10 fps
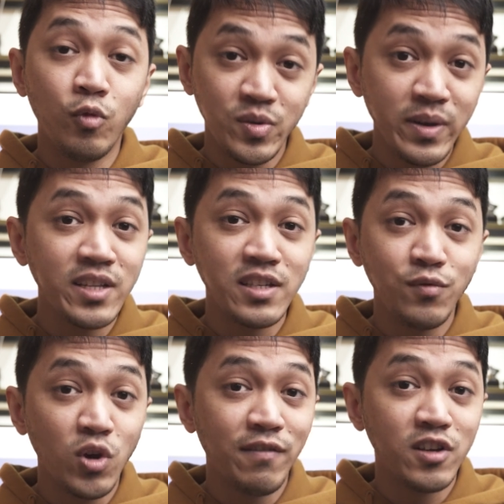which means
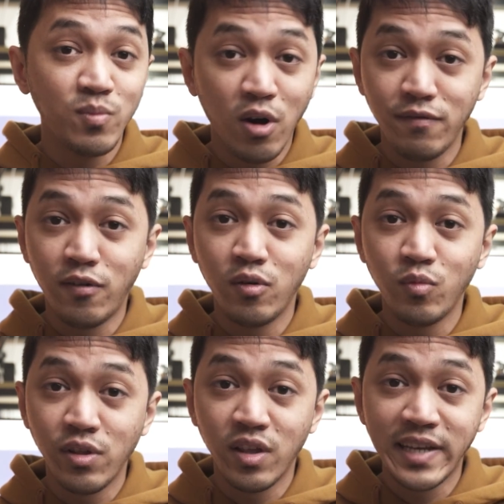if you have a
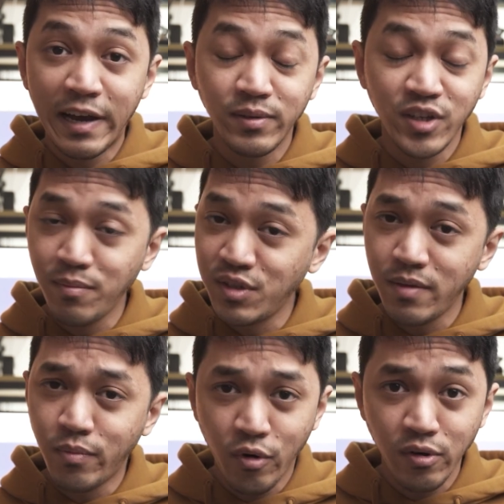smartphone with a Type
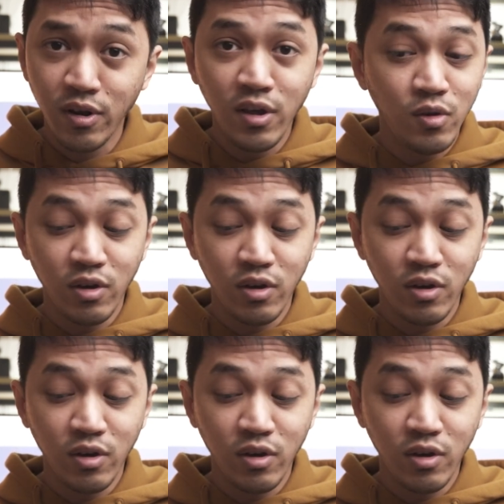C port,